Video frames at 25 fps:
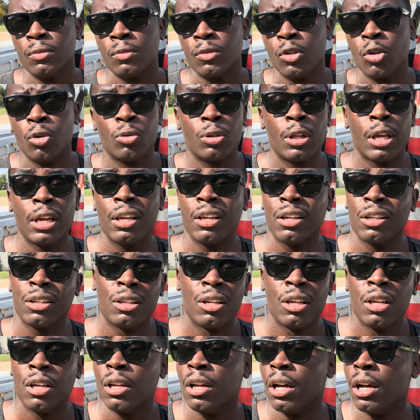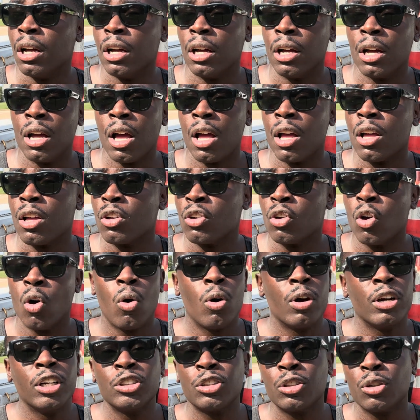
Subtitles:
You think going to